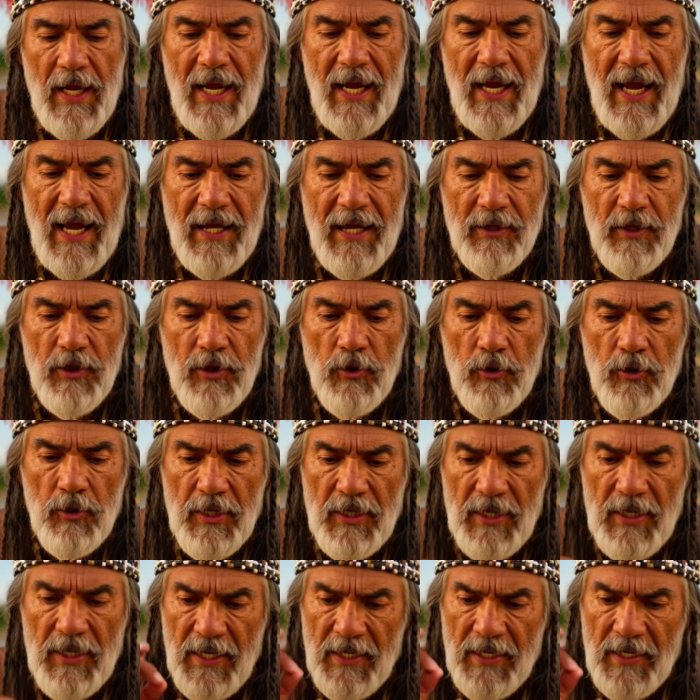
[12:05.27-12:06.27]
calendar
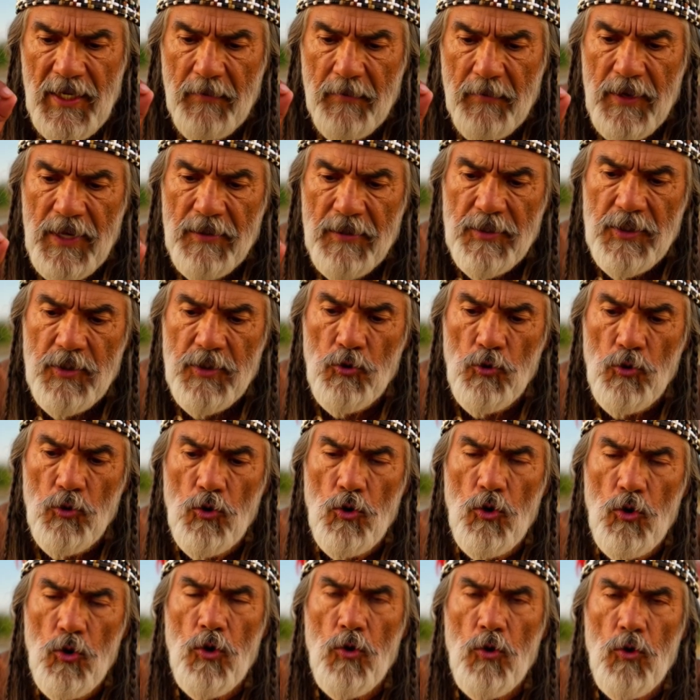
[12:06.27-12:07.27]
is 11 minutes
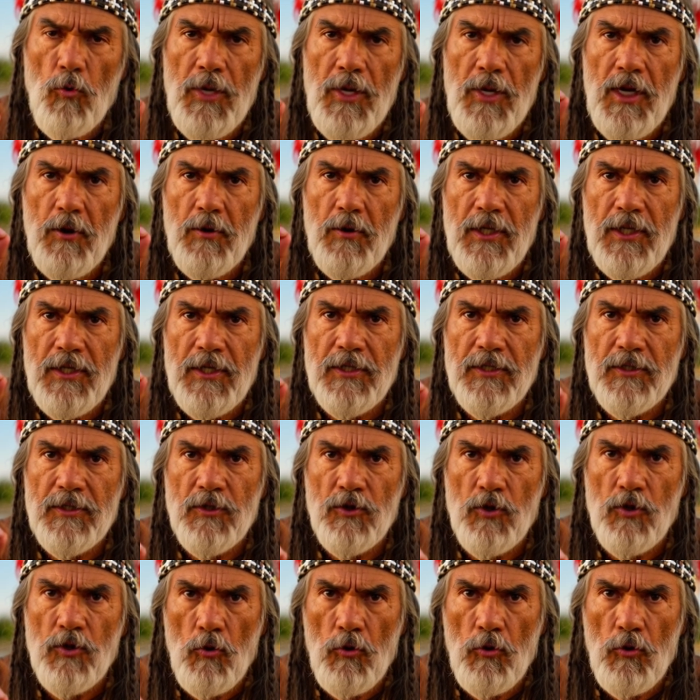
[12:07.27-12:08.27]
shorter when dating
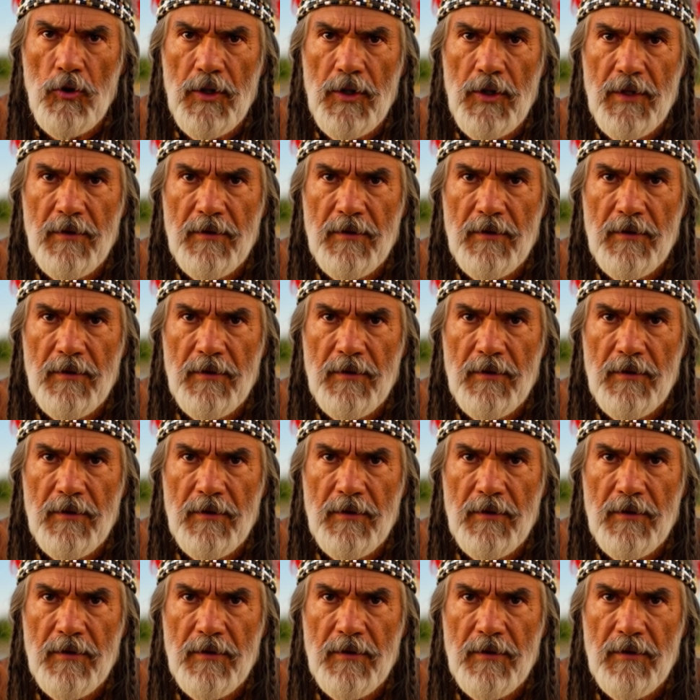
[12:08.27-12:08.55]
historical